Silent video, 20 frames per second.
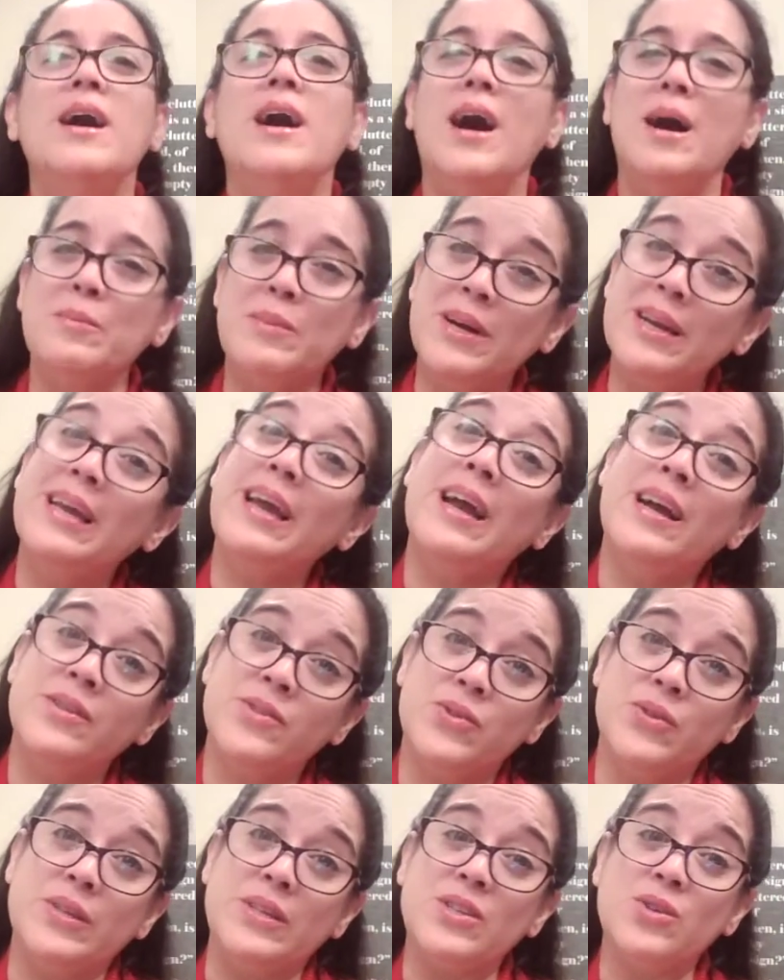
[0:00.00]
I'm going to
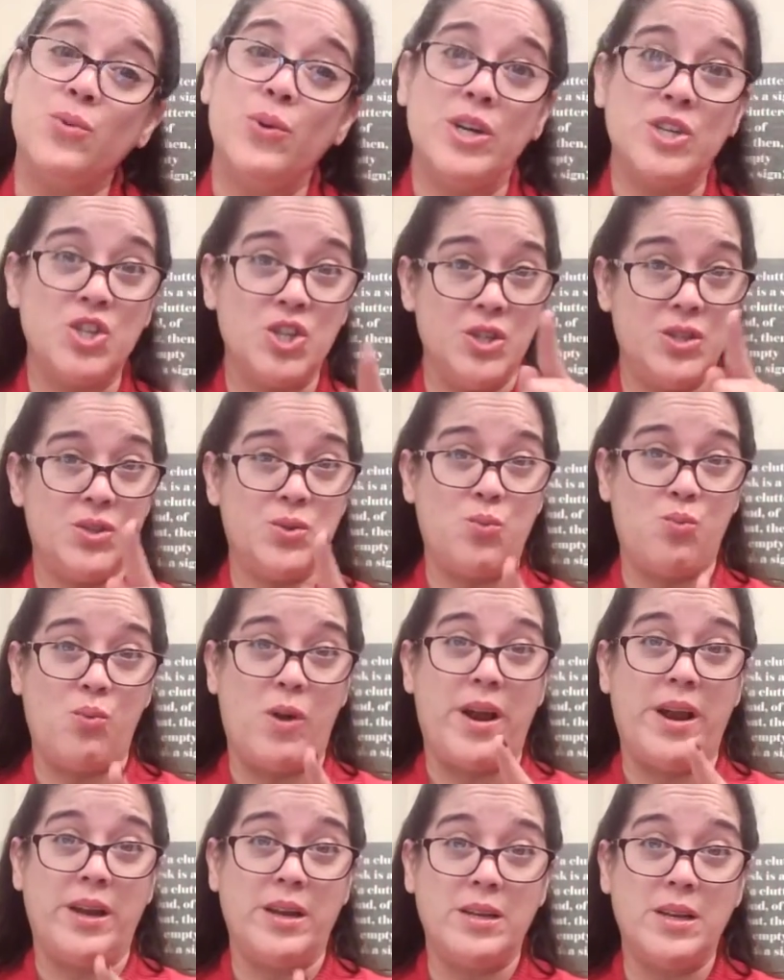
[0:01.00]
answer these questions
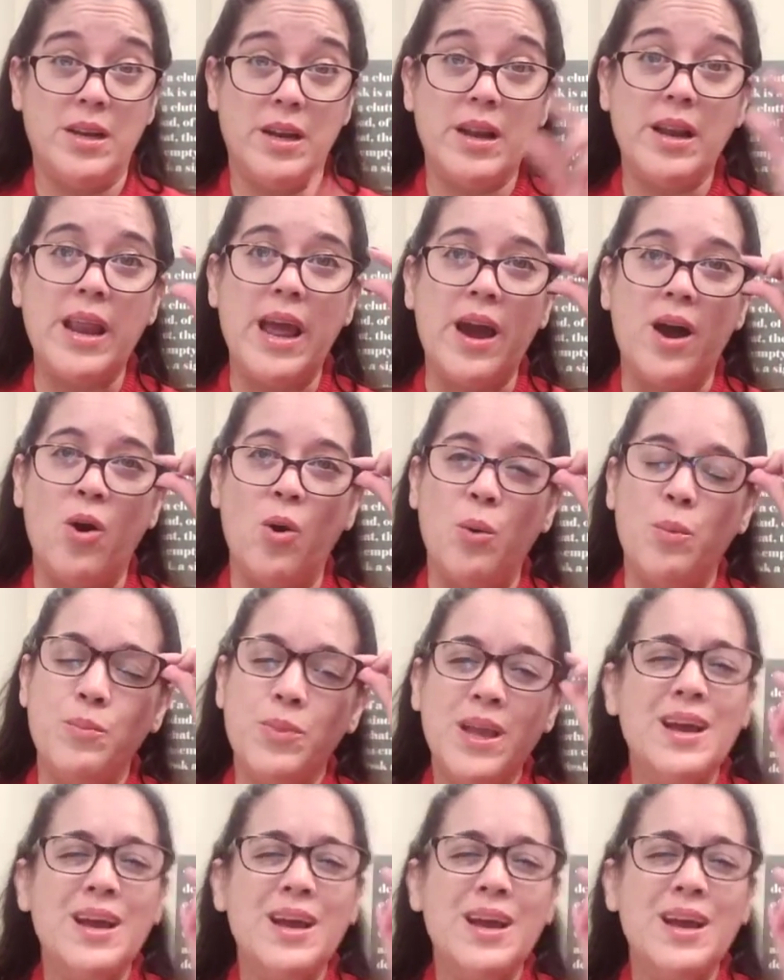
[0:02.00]
right now.